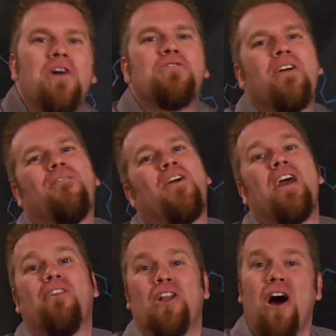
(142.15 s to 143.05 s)
so therefore you
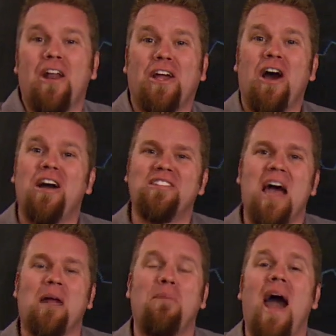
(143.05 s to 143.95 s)
have a lot of
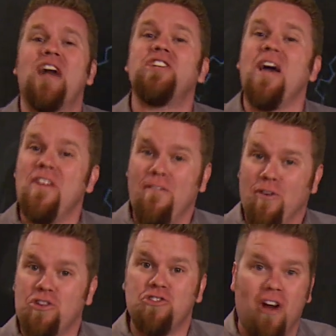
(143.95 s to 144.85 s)
contact patch and
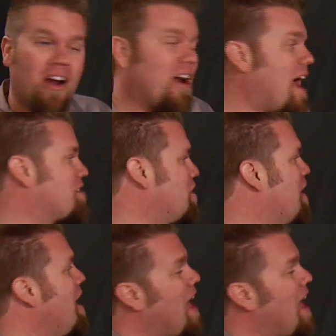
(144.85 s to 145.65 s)
therefore a stronger axle.